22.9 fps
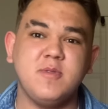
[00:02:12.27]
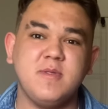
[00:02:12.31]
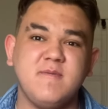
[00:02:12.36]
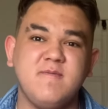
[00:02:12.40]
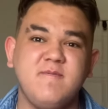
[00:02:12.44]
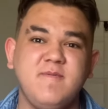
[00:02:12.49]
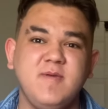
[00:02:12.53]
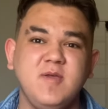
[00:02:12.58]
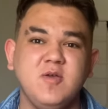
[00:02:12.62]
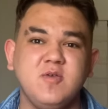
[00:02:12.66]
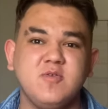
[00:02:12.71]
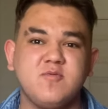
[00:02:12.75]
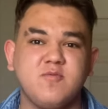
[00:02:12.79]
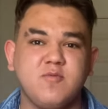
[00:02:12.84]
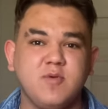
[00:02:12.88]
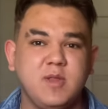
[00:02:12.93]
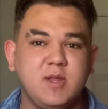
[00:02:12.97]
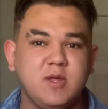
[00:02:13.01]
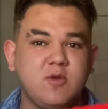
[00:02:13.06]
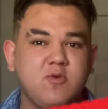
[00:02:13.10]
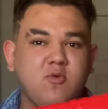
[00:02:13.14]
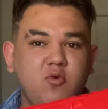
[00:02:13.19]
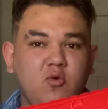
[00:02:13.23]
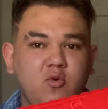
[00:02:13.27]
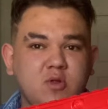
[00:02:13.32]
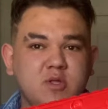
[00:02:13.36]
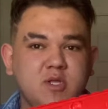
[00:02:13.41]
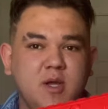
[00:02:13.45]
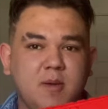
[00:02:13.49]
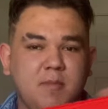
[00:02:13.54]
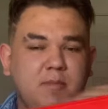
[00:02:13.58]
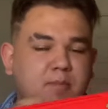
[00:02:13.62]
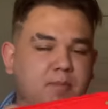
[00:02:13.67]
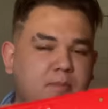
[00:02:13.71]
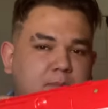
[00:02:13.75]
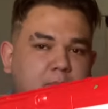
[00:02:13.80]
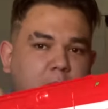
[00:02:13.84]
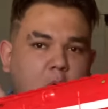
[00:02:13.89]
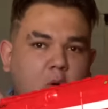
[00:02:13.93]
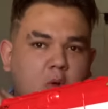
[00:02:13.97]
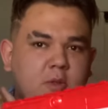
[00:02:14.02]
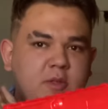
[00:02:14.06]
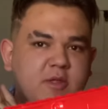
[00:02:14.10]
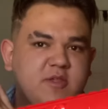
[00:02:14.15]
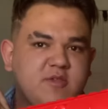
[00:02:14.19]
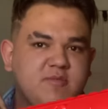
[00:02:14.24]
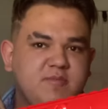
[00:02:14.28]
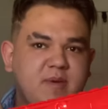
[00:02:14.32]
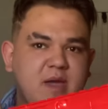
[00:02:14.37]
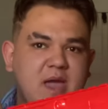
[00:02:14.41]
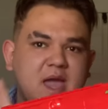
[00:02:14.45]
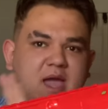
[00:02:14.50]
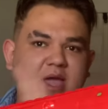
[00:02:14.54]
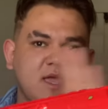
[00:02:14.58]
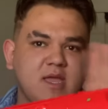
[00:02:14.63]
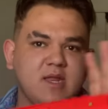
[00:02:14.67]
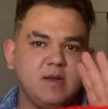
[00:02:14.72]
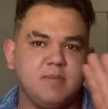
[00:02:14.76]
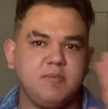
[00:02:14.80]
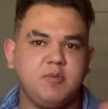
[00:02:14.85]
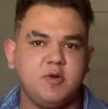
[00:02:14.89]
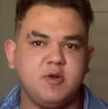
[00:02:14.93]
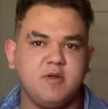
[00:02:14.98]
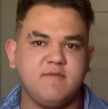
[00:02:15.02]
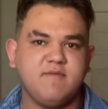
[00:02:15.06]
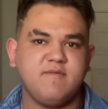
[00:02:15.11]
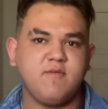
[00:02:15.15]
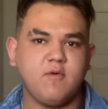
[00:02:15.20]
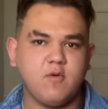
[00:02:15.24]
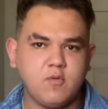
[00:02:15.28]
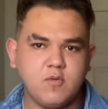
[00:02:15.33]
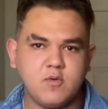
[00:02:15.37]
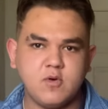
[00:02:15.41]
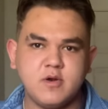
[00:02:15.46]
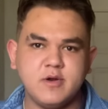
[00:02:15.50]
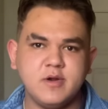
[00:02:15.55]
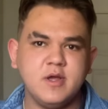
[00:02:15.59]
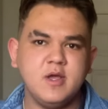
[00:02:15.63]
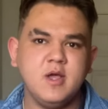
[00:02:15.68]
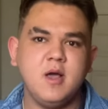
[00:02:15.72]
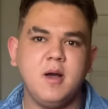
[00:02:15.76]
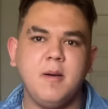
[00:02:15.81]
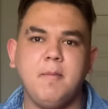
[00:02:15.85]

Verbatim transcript: It feels really cool to pull this back and to put it forward.